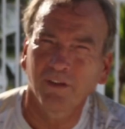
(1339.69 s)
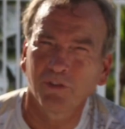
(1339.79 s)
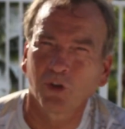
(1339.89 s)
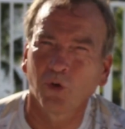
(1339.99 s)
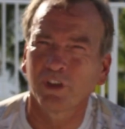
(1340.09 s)
If
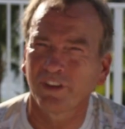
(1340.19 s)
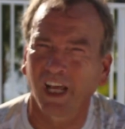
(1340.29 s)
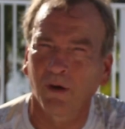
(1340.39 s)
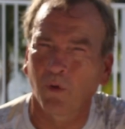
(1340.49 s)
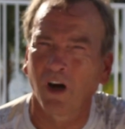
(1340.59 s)
you go into
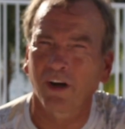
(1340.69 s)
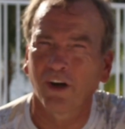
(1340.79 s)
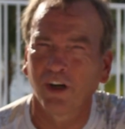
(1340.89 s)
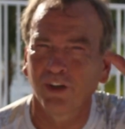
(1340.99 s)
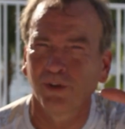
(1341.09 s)
that water,
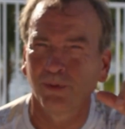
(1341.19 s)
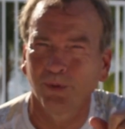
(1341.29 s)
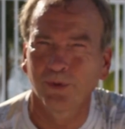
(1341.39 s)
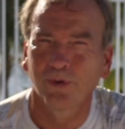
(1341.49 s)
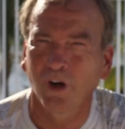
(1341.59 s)
you
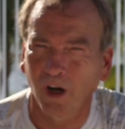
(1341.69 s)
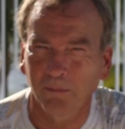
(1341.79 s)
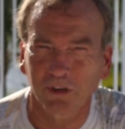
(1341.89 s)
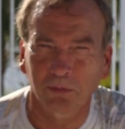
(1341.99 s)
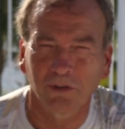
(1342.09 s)
are
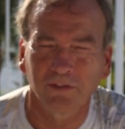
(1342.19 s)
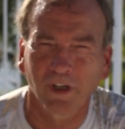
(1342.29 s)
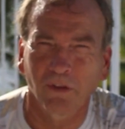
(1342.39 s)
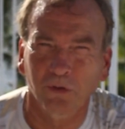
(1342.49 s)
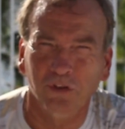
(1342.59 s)
much more
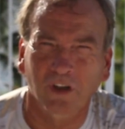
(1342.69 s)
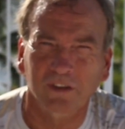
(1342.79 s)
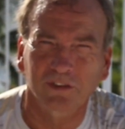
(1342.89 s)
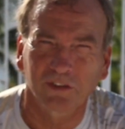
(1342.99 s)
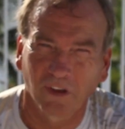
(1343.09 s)
afraid of those
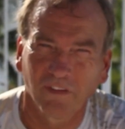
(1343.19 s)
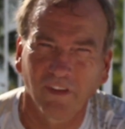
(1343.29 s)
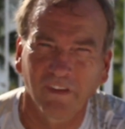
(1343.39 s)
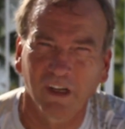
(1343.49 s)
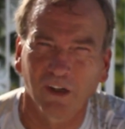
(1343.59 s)
sharks
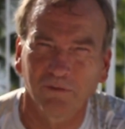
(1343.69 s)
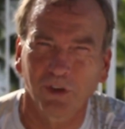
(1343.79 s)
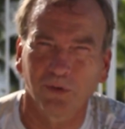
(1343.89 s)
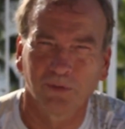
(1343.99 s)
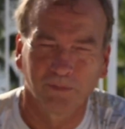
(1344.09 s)
than they are of you.